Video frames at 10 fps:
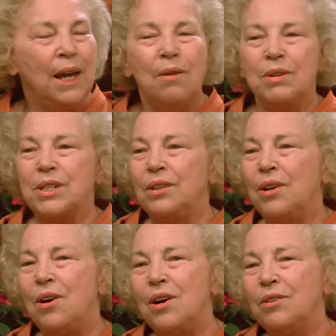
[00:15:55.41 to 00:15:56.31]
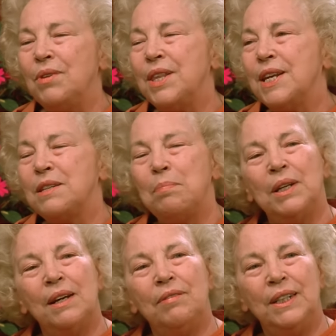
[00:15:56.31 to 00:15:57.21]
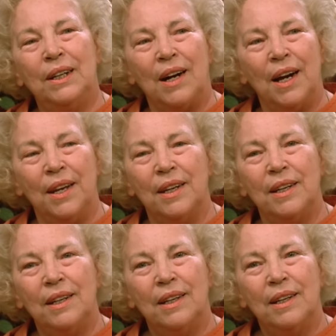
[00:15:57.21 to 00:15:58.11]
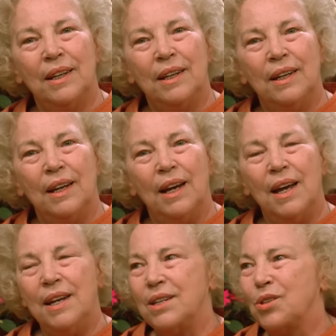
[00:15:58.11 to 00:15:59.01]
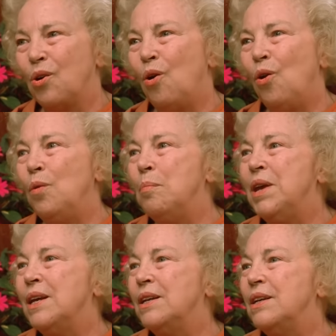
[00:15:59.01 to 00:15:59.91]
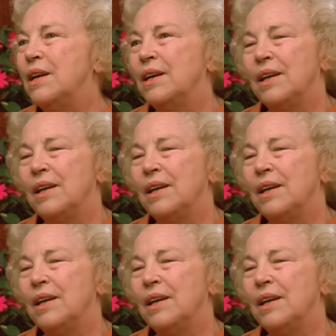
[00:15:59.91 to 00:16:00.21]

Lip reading: He was alone with his beloved God, and his whole mien